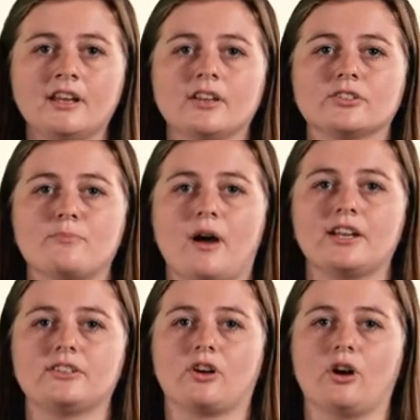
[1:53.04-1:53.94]
So my
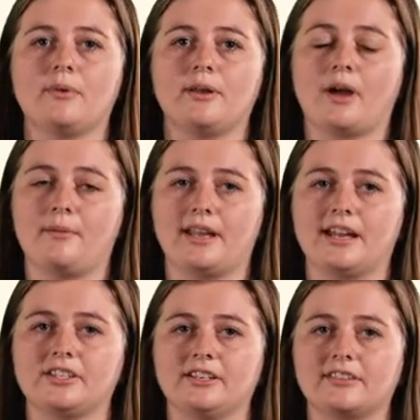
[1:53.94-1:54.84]
job in my
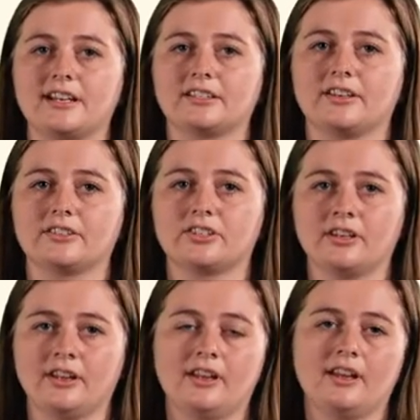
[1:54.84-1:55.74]
PhD research
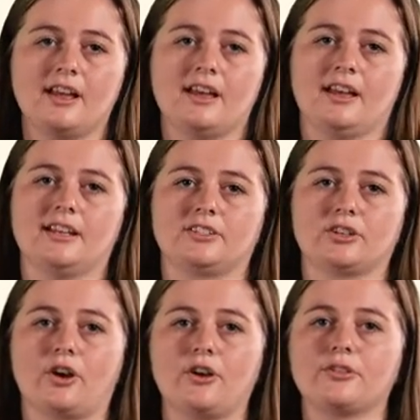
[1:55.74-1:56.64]
is to
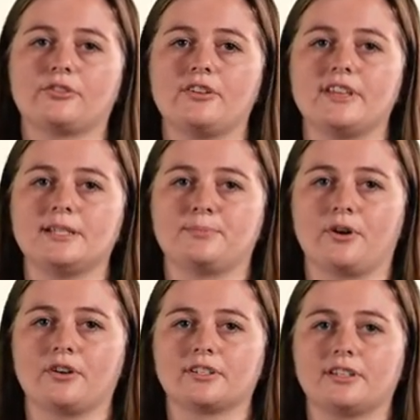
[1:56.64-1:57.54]
go through these
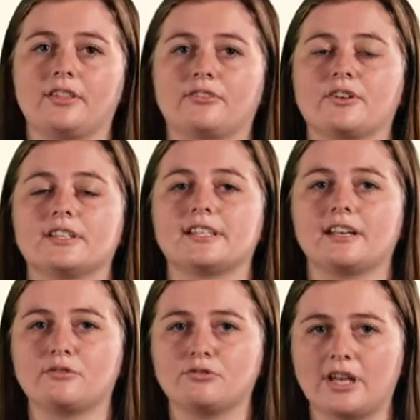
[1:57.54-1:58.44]
books through a
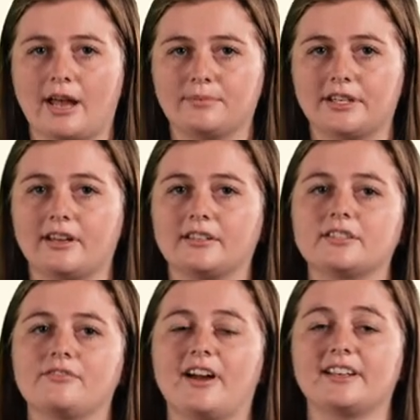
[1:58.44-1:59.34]
single chapter
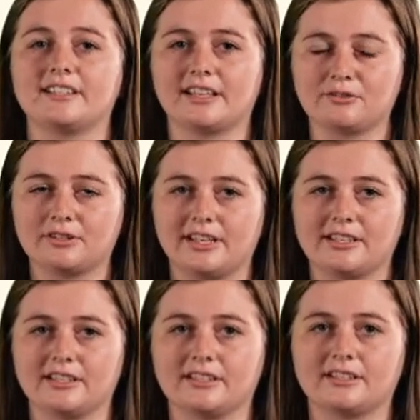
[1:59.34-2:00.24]
to find a single
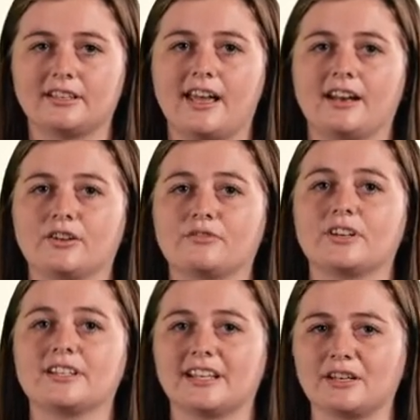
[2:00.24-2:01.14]
sentence and look for
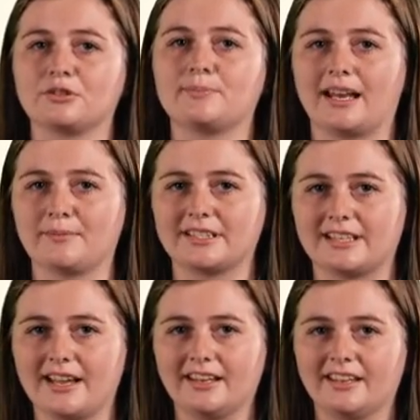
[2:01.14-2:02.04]
a single spelling
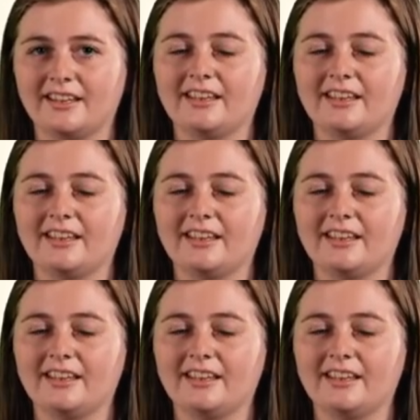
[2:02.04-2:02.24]
mistake.